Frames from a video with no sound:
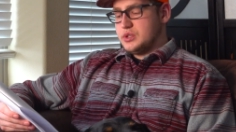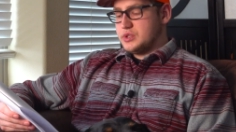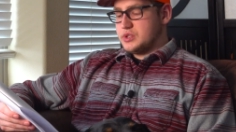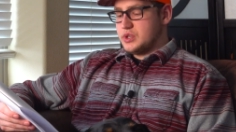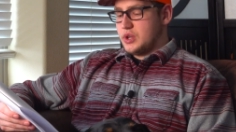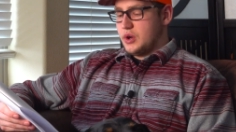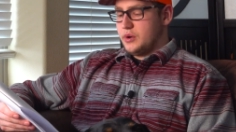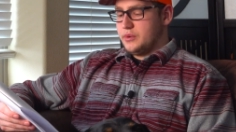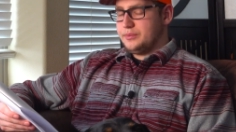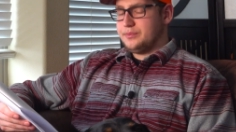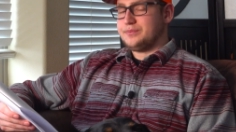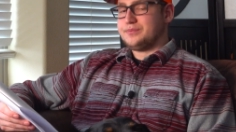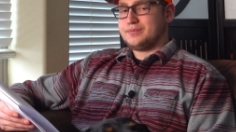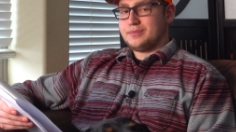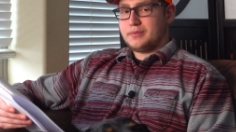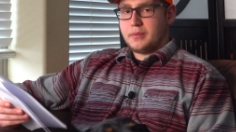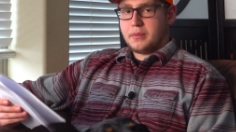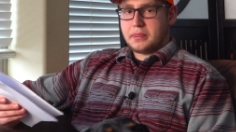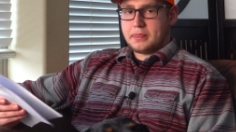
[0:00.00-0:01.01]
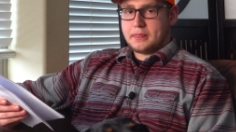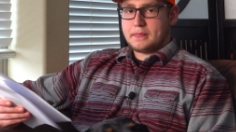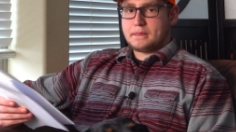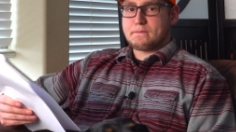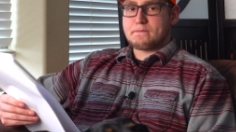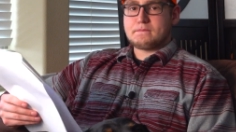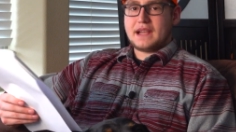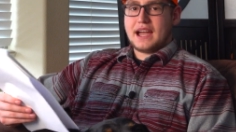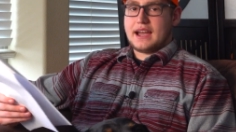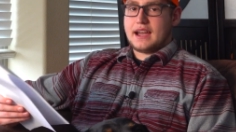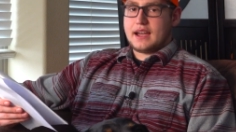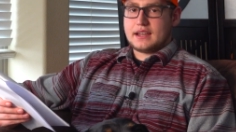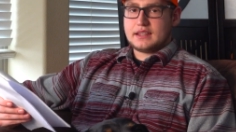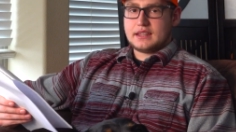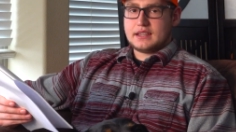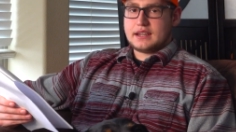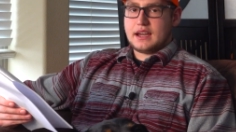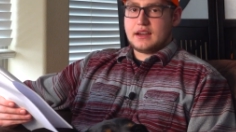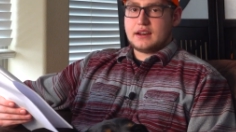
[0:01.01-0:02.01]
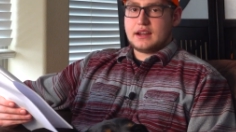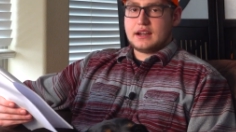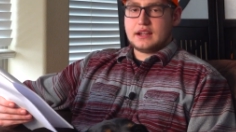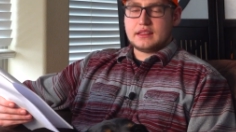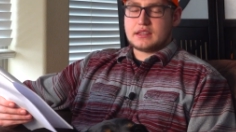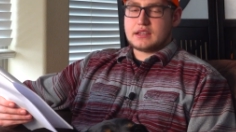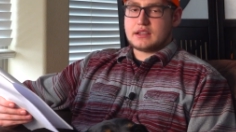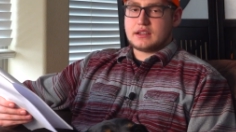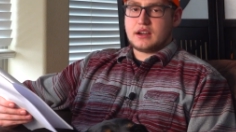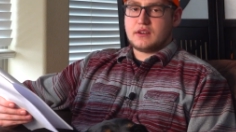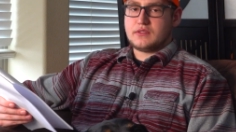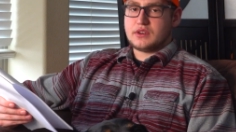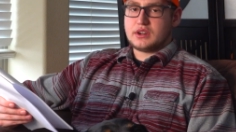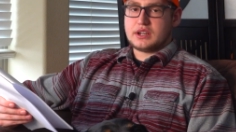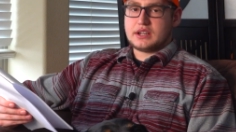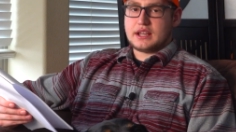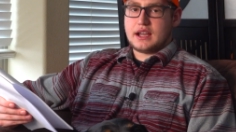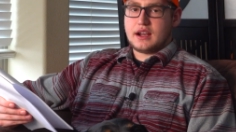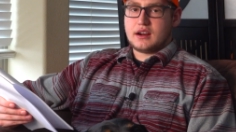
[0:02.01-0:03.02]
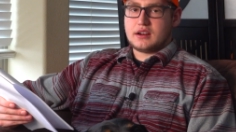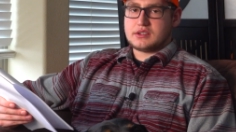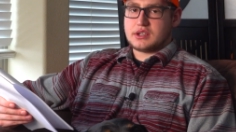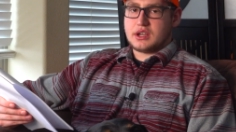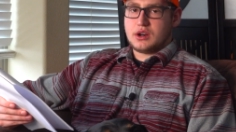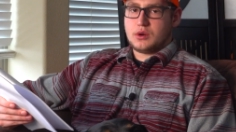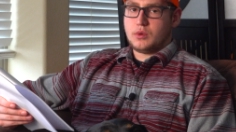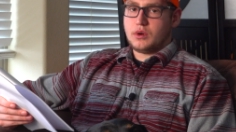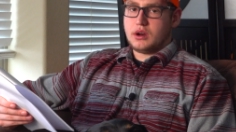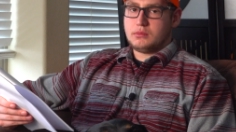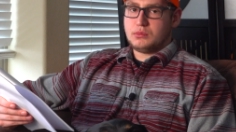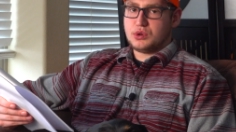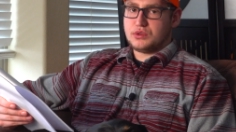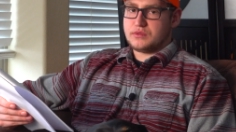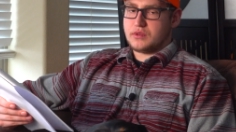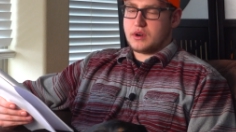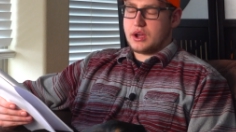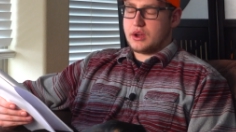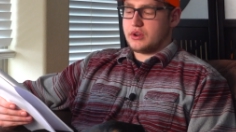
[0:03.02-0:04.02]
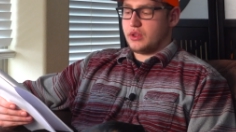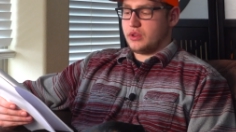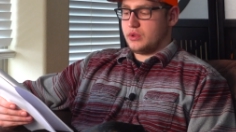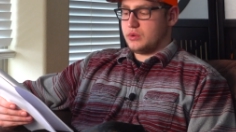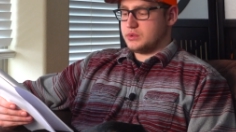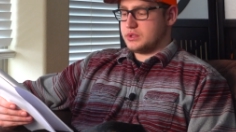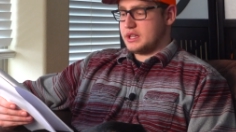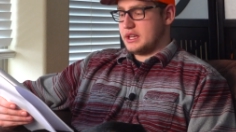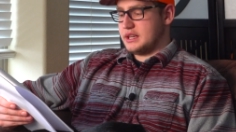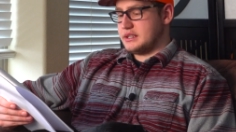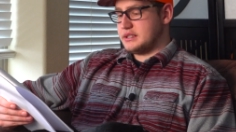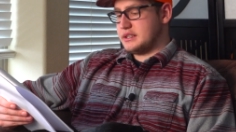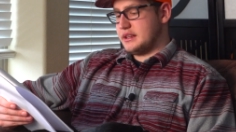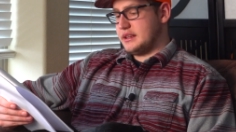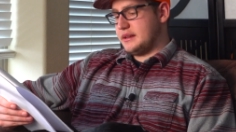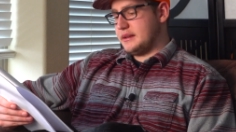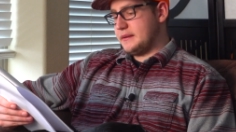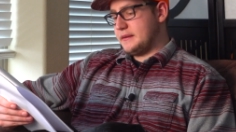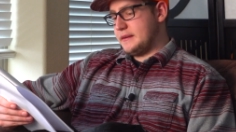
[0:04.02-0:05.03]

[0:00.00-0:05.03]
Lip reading: So I highly doubt anything covered in hair is going to want to move around on those days.